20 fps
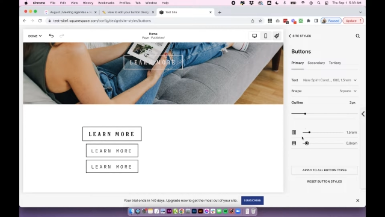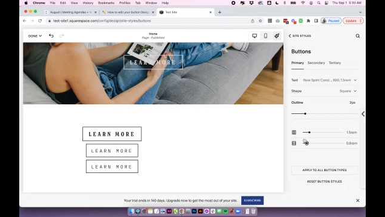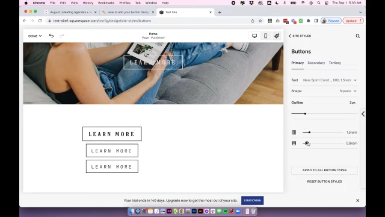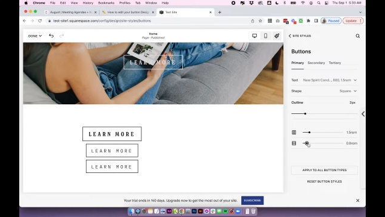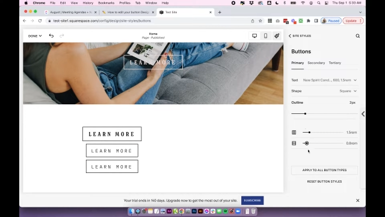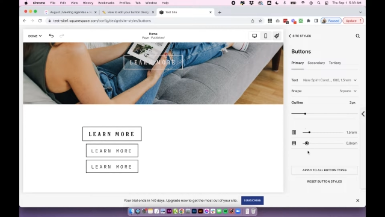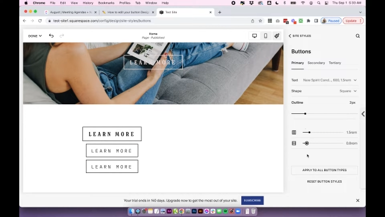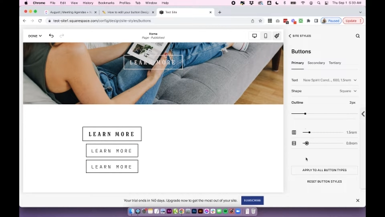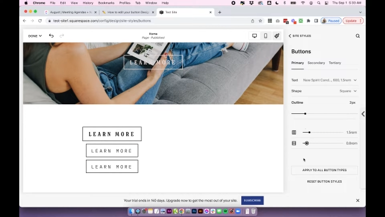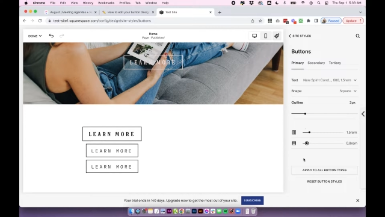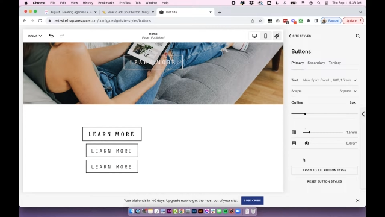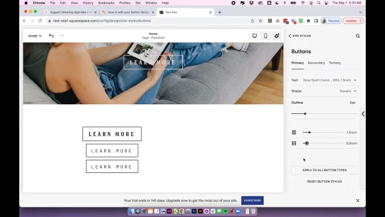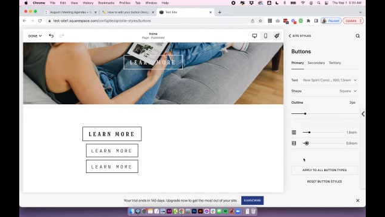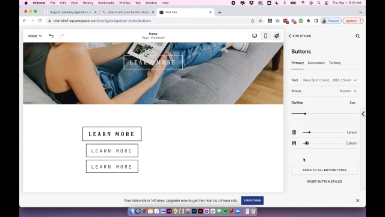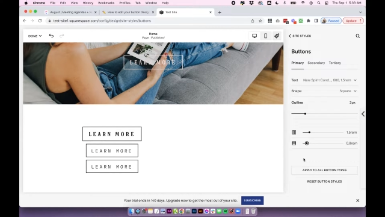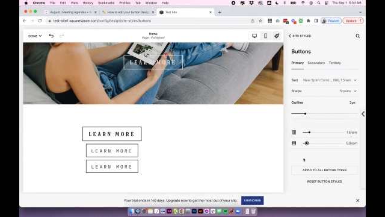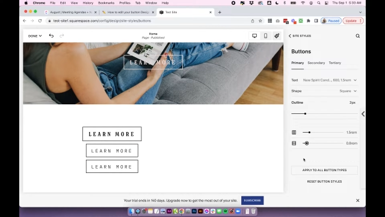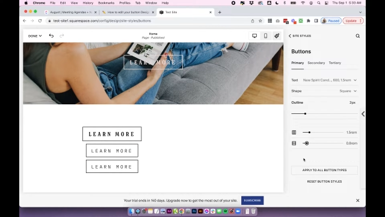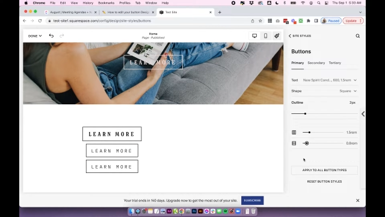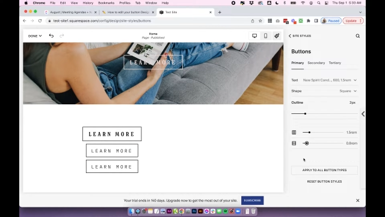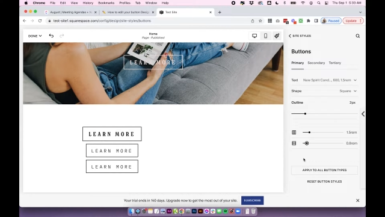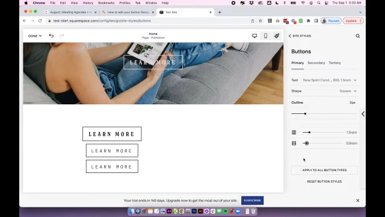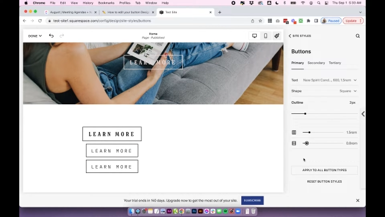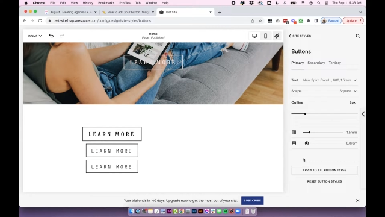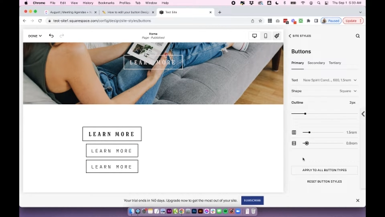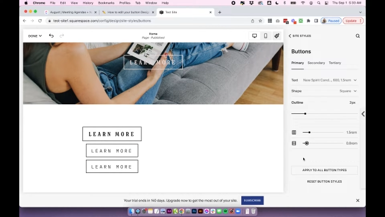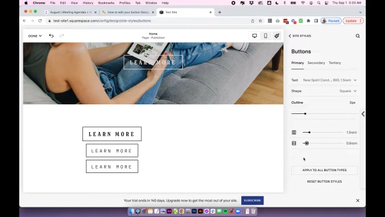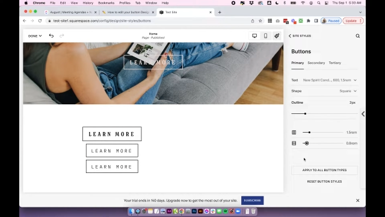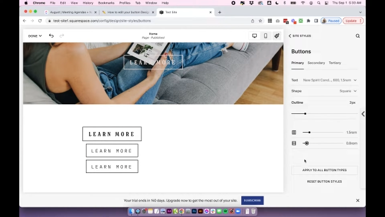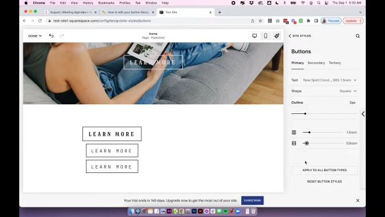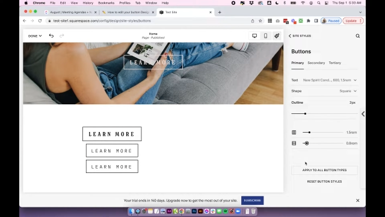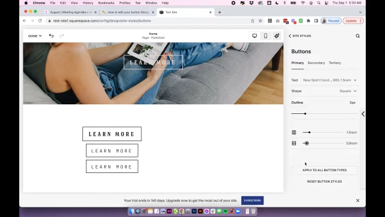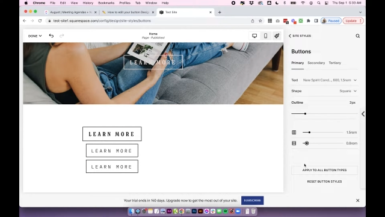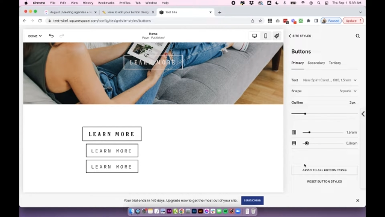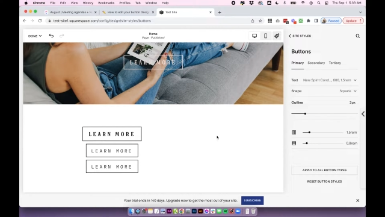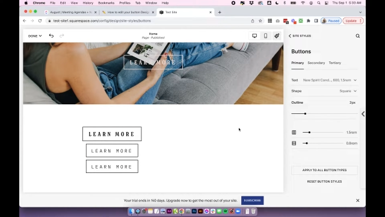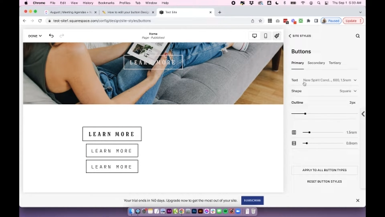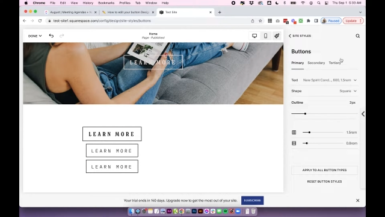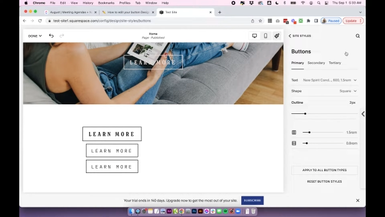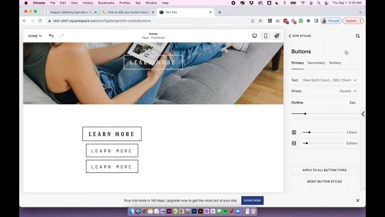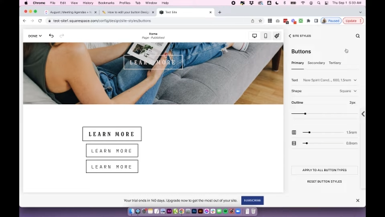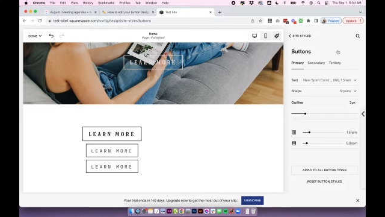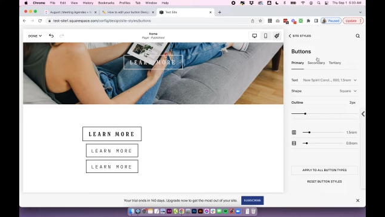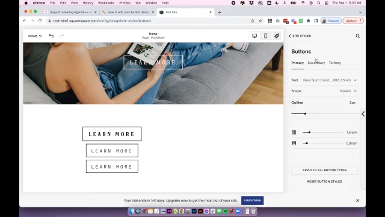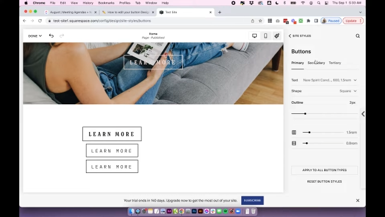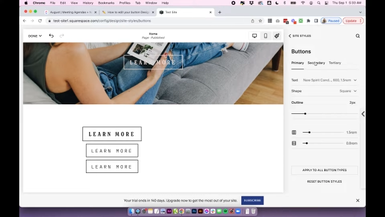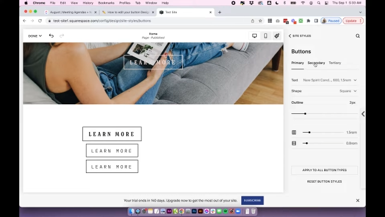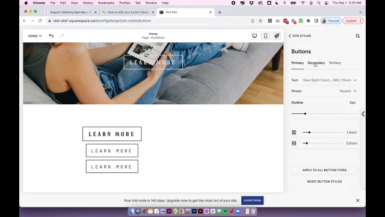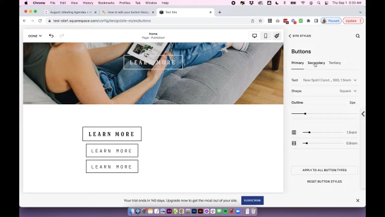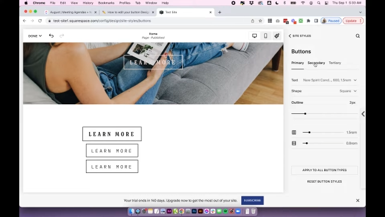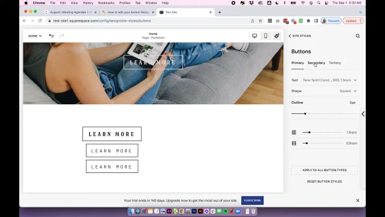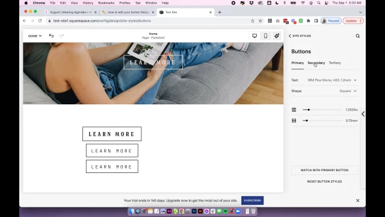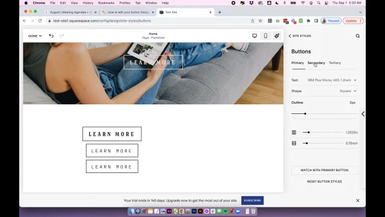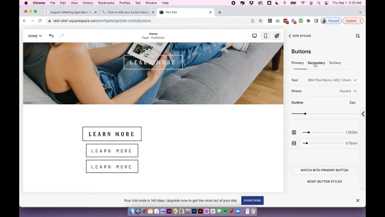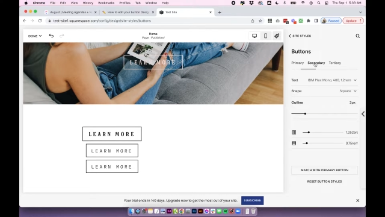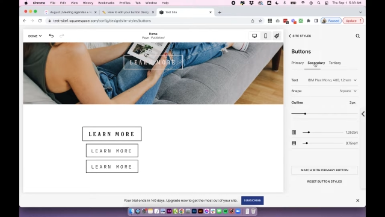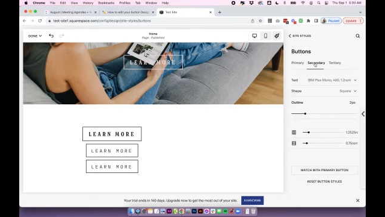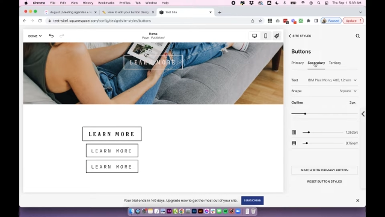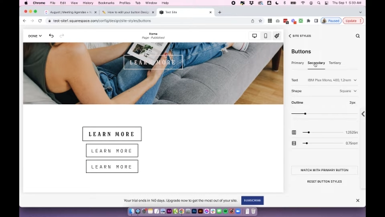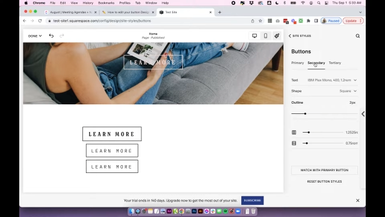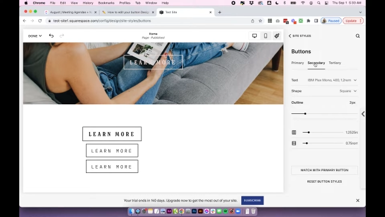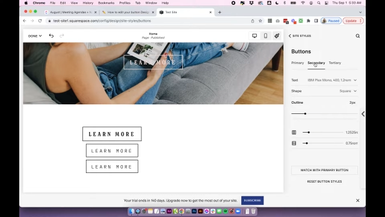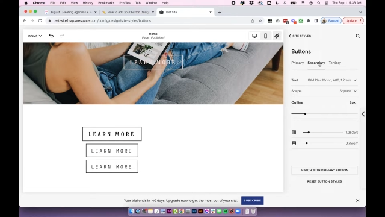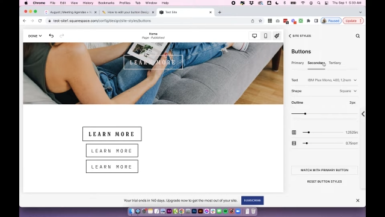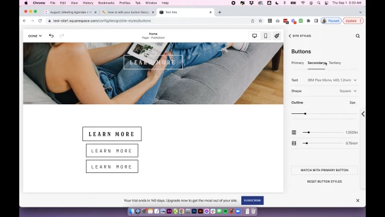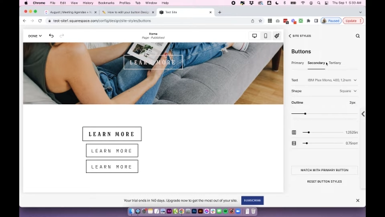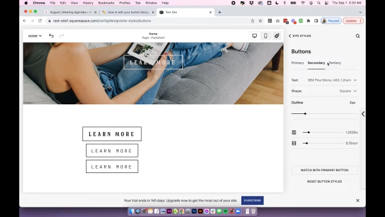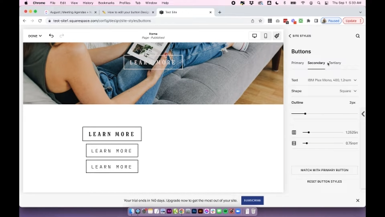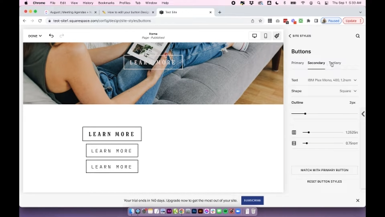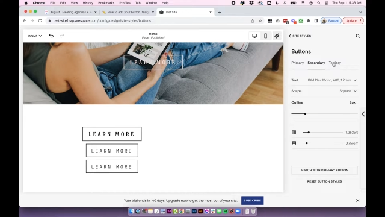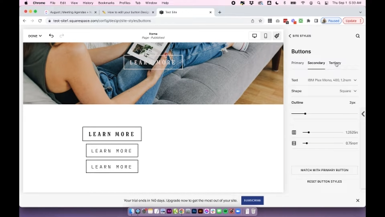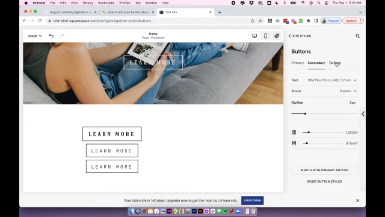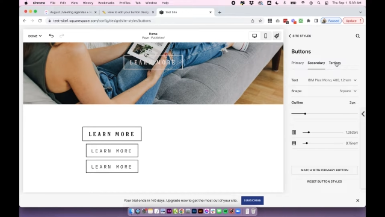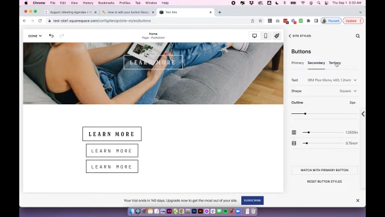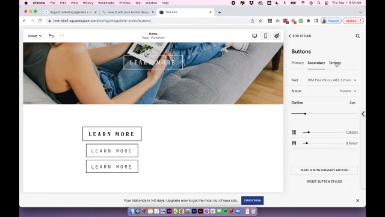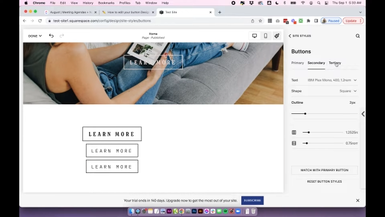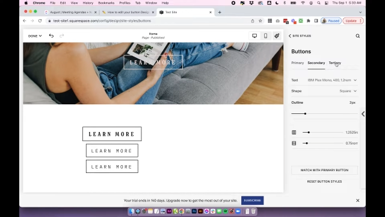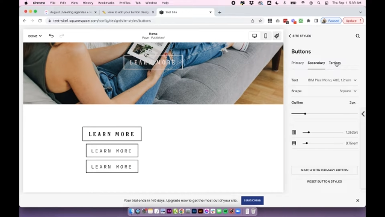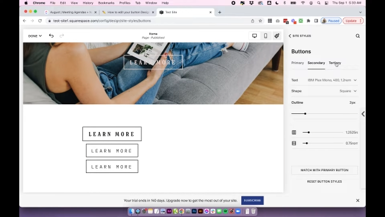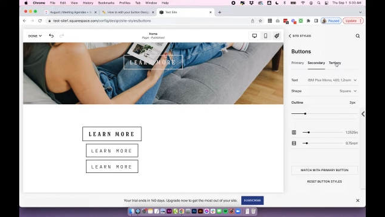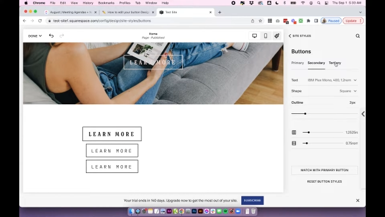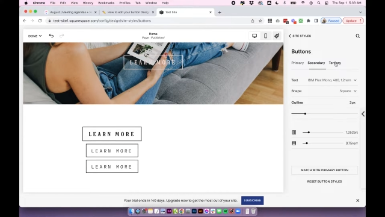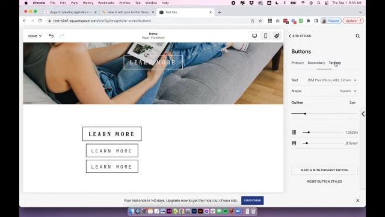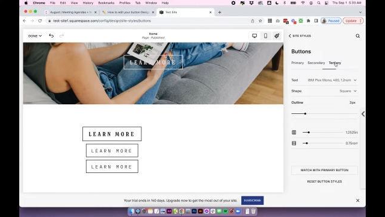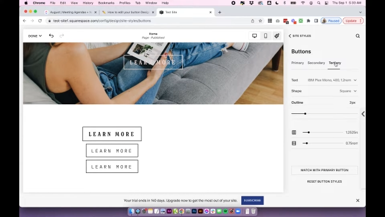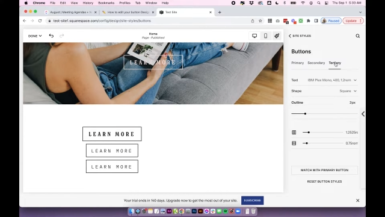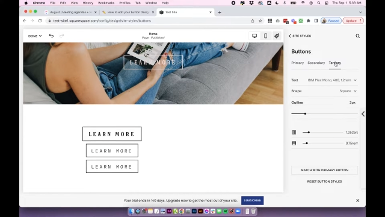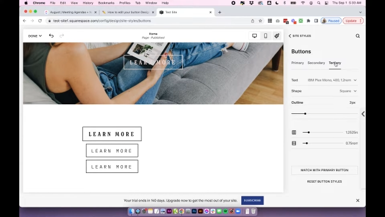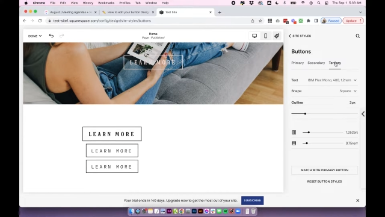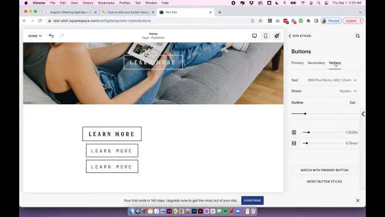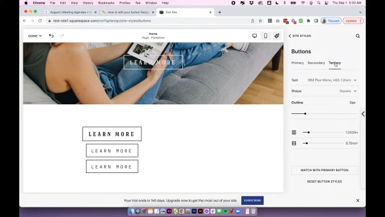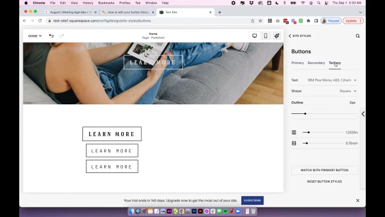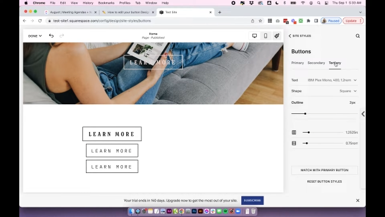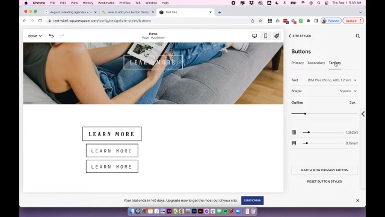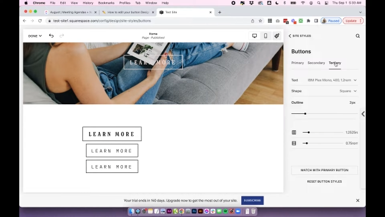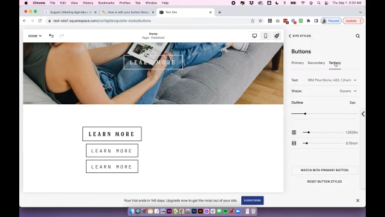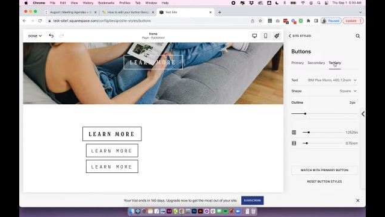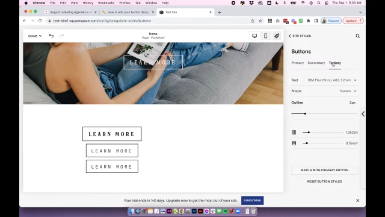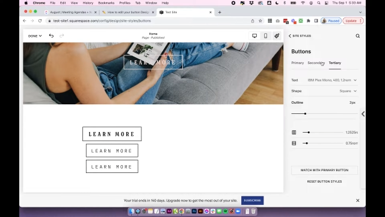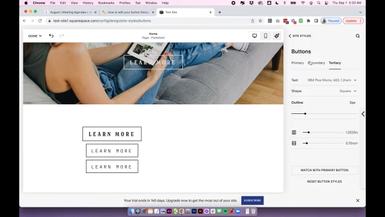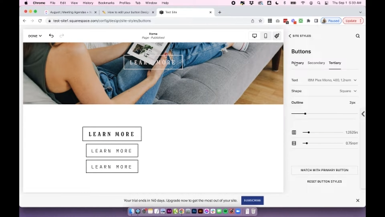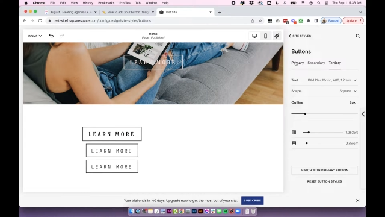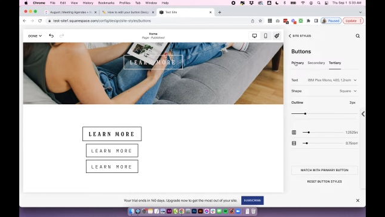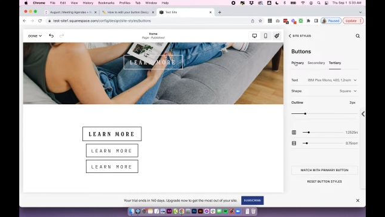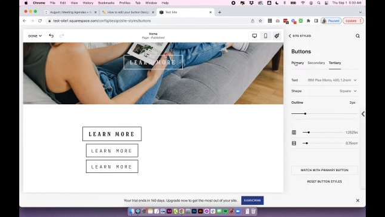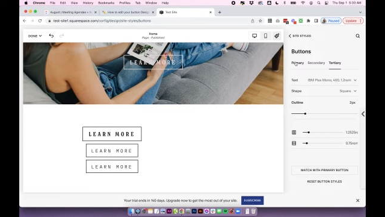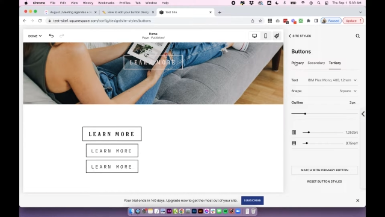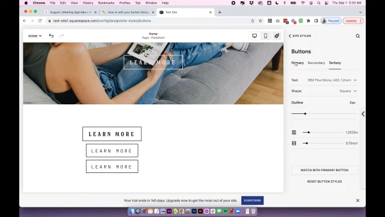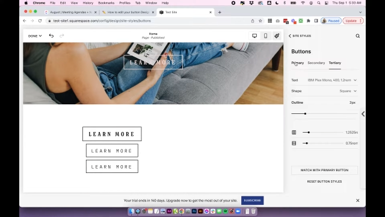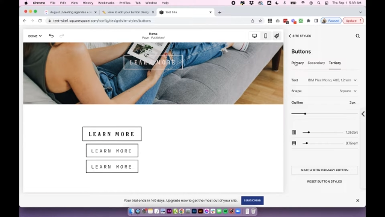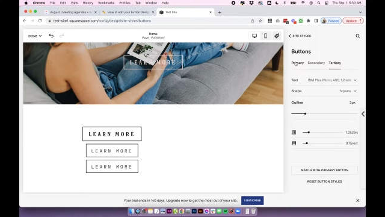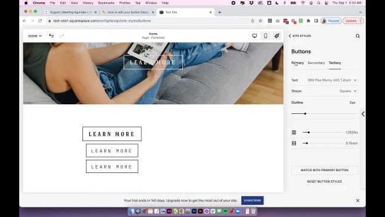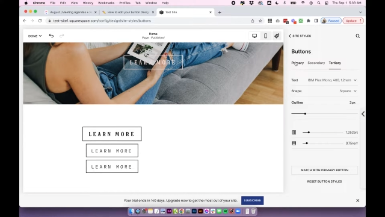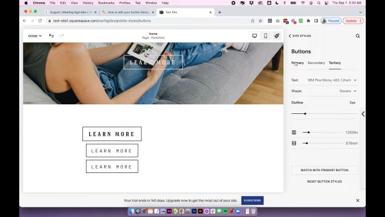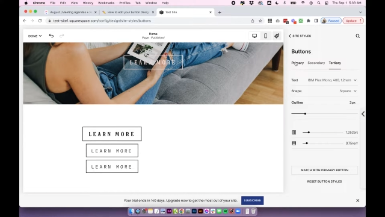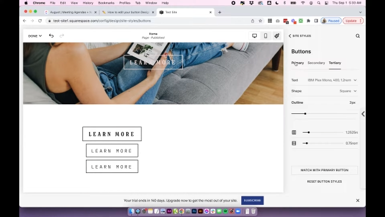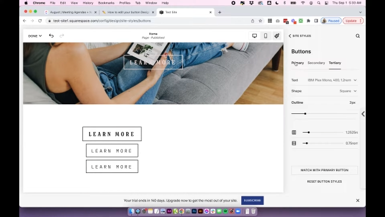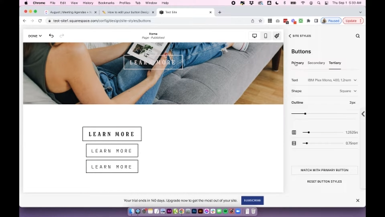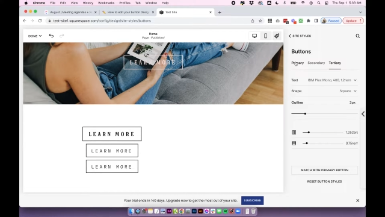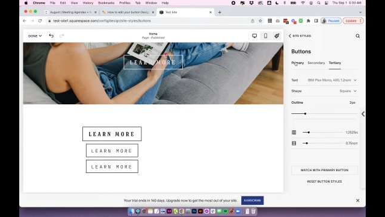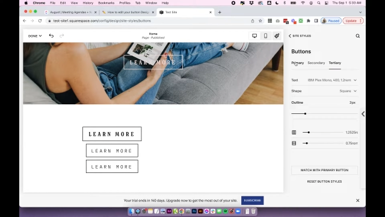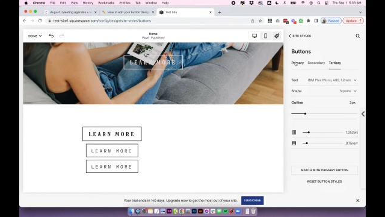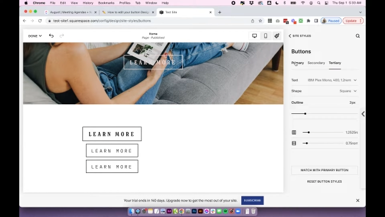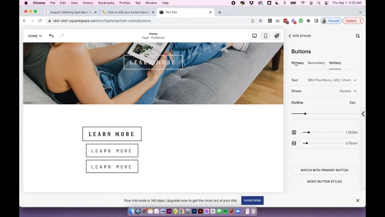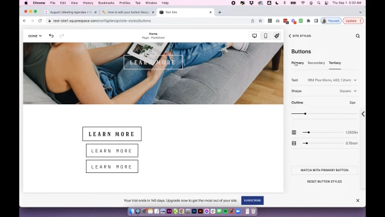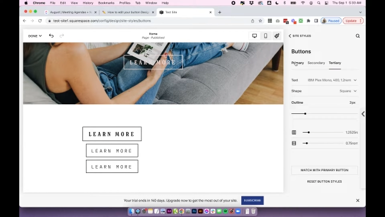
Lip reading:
[unreadable: no face in view]